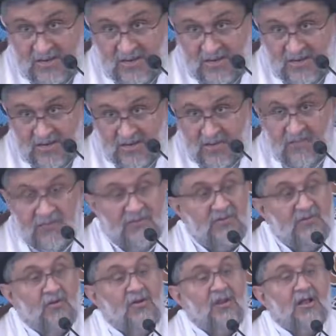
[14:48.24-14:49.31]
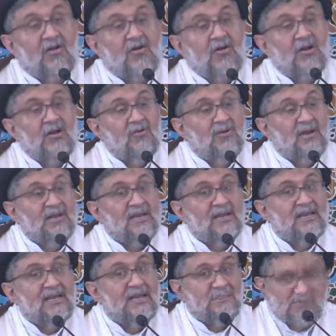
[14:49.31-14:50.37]
of solar or lunar
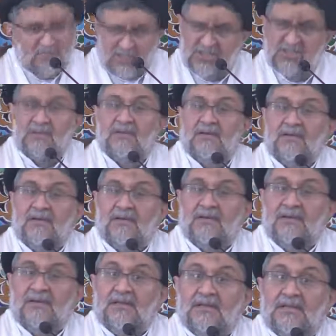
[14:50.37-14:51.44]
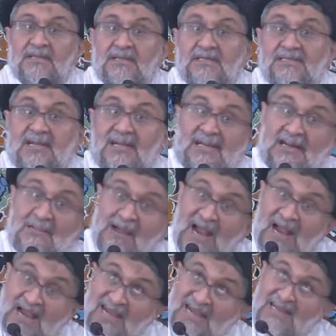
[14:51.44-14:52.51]
eclipse, is a
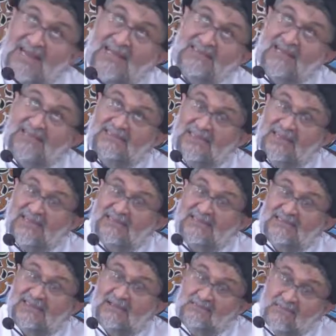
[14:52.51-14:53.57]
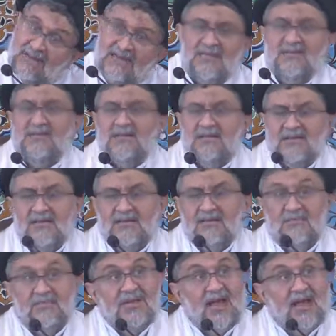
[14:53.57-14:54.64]
reminder that there is somebody
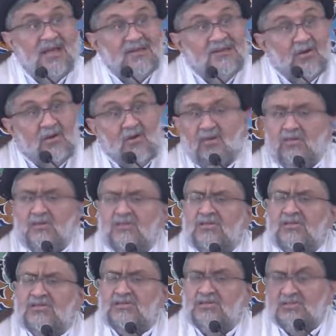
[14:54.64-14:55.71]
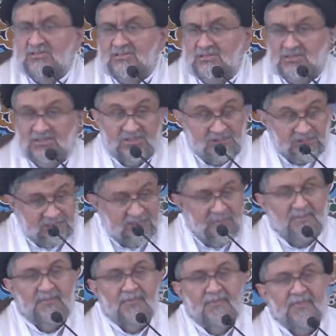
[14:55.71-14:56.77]
behind all this
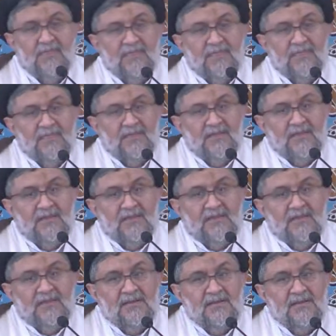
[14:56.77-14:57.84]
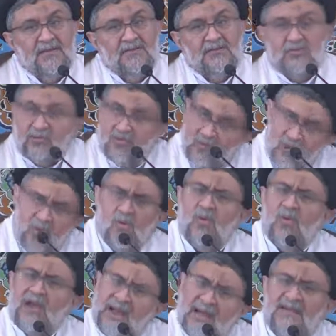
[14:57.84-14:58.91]
system. So
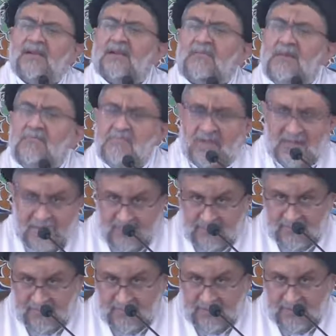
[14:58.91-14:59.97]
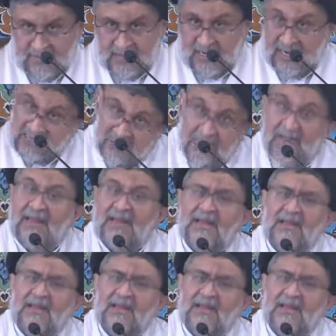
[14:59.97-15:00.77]
go and remember him and pray.